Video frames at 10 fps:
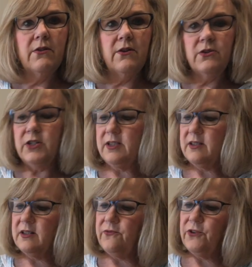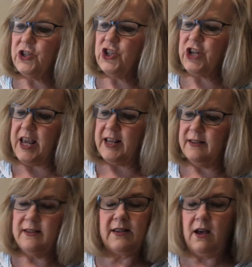They're just different
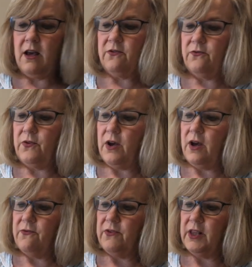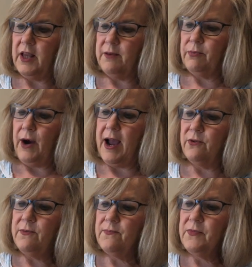shades of a light brown.